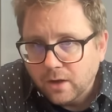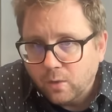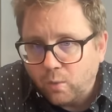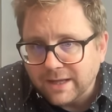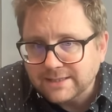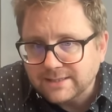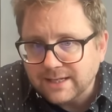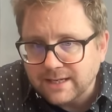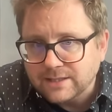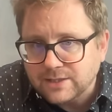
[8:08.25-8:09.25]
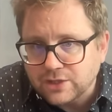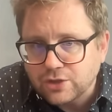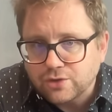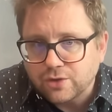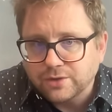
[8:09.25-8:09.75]
once the
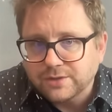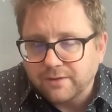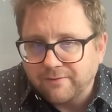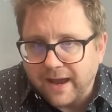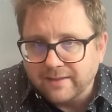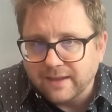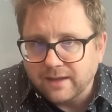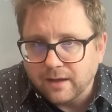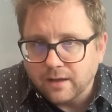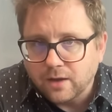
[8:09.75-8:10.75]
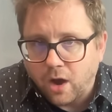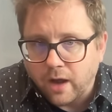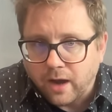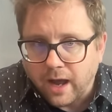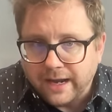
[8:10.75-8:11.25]
institutionals finally caught on.